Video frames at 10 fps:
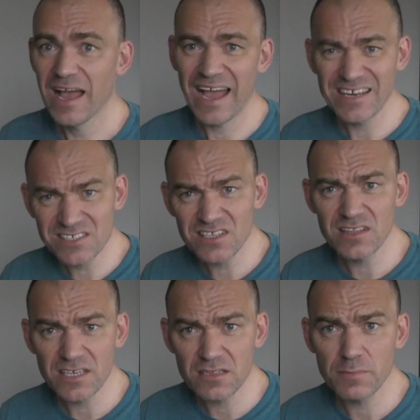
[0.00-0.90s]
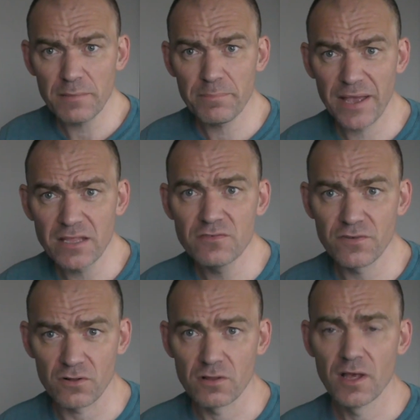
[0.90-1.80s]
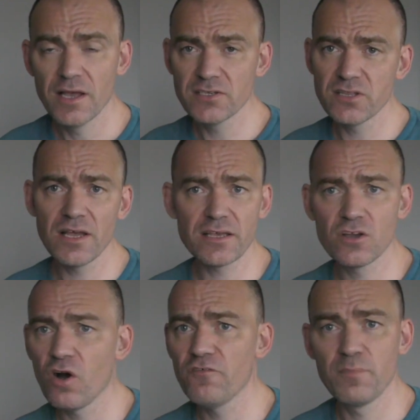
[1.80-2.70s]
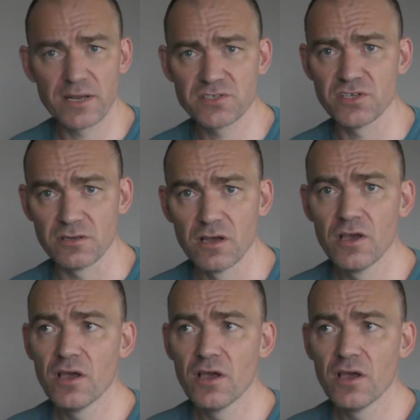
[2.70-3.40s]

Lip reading: And it's a little bit painful. It's like cough medicine.